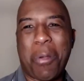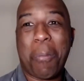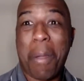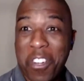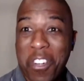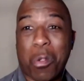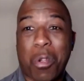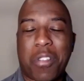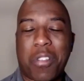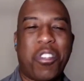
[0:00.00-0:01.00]
So my first
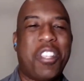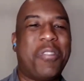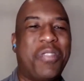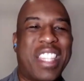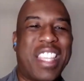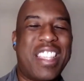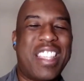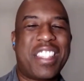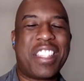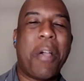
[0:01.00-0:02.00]
question for you
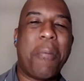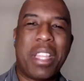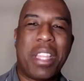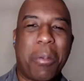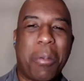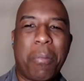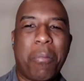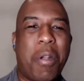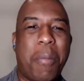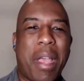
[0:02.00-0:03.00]
is, tell me a little bit
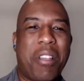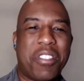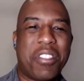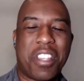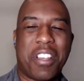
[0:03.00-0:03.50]
more about